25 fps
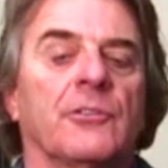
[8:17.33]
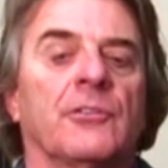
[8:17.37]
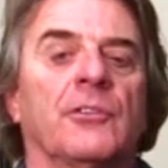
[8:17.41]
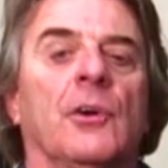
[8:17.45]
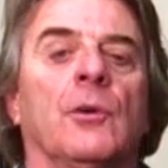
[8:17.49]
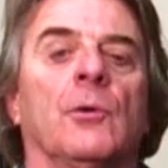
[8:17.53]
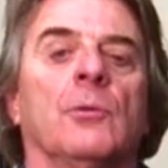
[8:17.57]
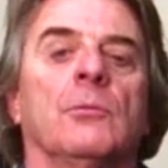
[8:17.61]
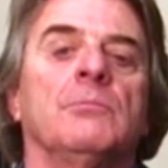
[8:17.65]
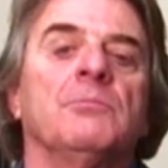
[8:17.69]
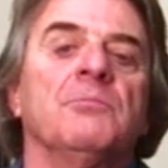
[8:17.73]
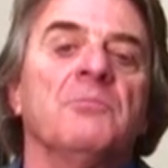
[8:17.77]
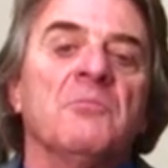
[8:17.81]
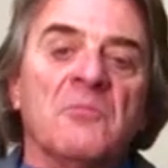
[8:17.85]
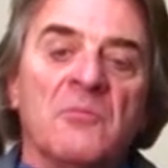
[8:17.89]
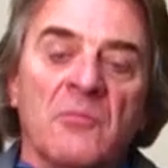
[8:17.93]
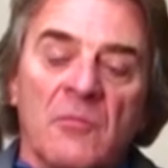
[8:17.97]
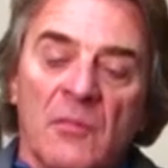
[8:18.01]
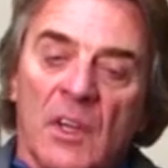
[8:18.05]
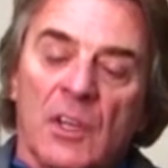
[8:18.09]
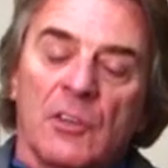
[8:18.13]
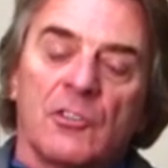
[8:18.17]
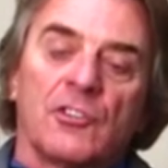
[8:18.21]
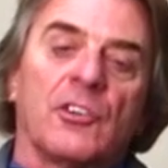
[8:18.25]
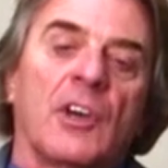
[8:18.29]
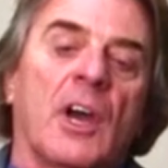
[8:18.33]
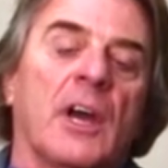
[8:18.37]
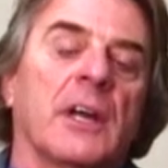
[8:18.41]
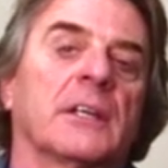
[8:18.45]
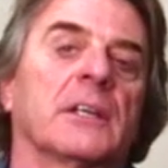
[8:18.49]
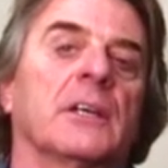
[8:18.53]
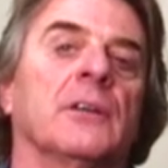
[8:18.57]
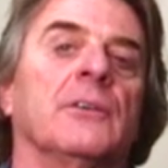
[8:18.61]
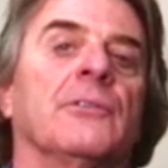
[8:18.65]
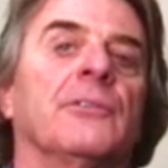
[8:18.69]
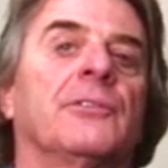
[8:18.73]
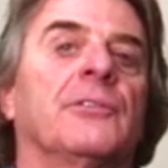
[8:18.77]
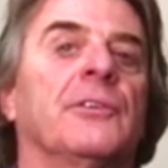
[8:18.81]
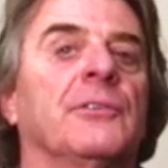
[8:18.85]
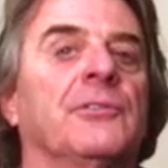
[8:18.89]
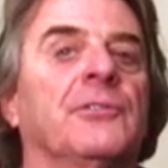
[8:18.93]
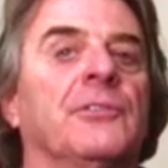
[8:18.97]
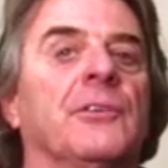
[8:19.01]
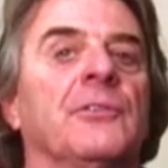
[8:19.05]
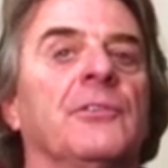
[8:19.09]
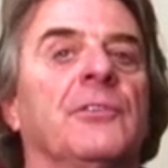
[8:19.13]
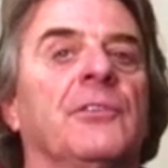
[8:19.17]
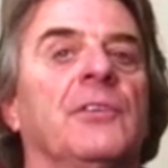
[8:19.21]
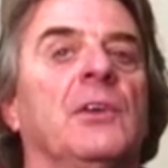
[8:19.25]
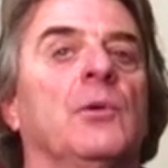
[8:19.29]
So, shot
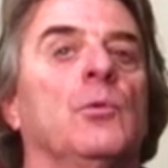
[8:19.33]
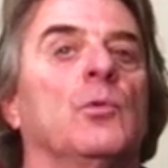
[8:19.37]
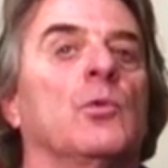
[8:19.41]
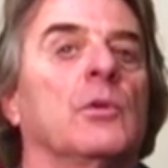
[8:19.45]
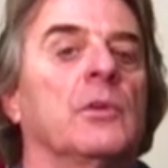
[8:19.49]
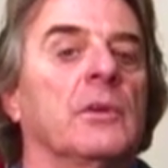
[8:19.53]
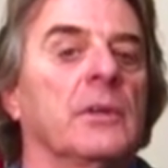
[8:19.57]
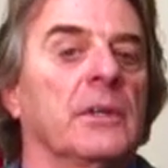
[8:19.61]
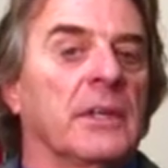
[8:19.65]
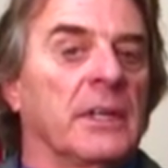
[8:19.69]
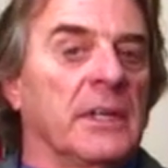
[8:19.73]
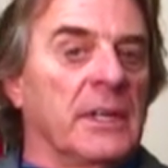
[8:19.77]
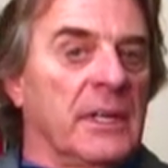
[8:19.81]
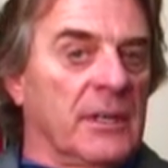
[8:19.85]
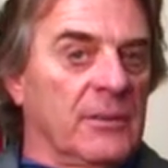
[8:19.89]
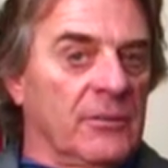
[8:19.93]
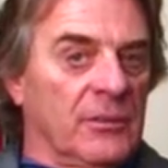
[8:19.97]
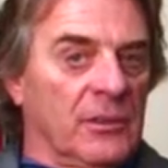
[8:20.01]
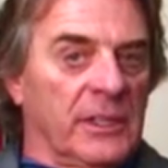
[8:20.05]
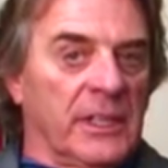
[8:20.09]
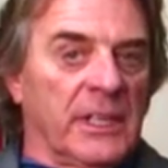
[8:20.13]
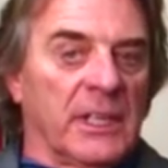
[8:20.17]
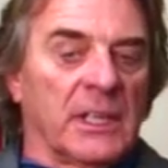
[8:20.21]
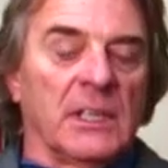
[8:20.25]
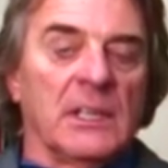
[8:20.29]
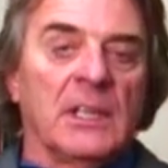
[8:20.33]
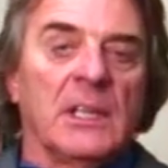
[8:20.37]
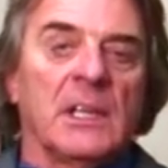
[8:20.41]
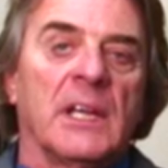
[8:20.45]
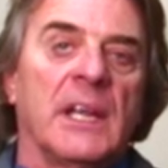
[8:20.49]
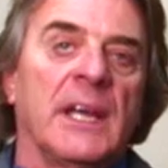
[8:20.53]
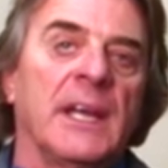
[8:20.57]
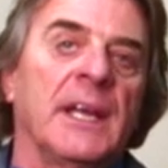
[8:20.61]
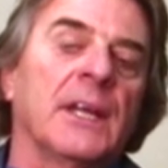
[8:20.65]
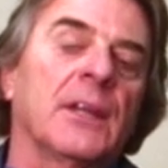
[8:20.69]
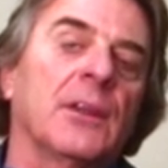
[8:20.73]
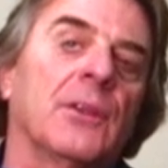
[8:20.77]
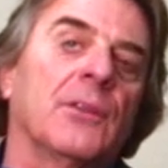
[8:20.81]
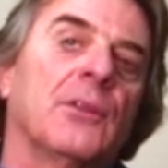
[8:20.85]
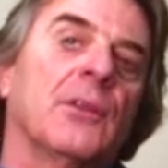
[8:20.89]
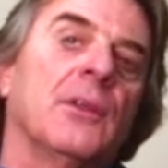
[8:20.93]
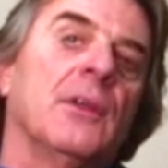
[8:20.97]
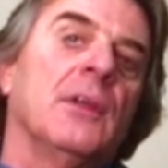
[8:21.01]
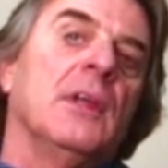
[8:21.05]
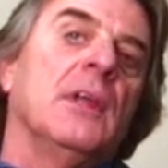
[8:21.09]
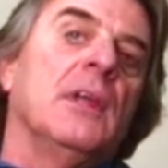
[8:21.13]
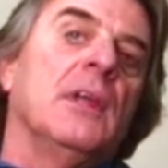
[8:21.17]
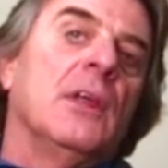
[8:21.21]
consistency, we're looking heavily at length,